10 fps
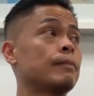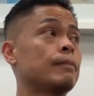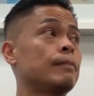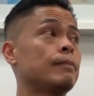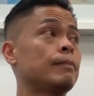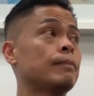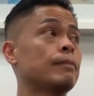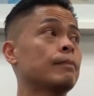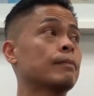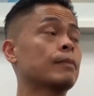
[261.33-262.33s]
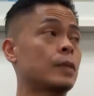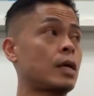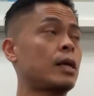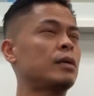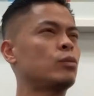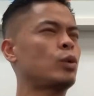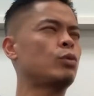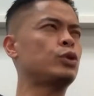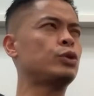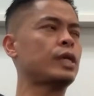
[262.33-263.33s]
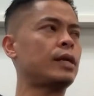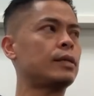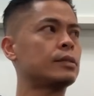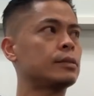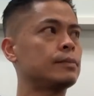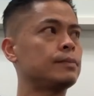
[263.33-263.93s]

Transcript: Not very much. Got it. What would you say it is?